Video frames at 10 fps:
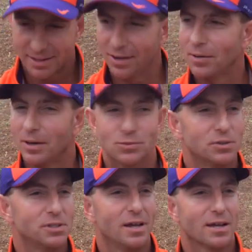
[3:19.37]
you go. That's
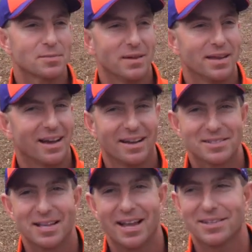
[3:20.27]
what you asked me. I
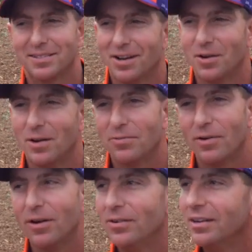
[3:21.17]
guess I answered. Hunter
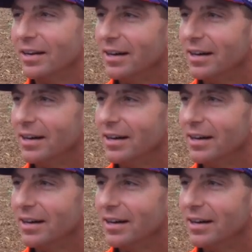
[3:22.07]
Renfro.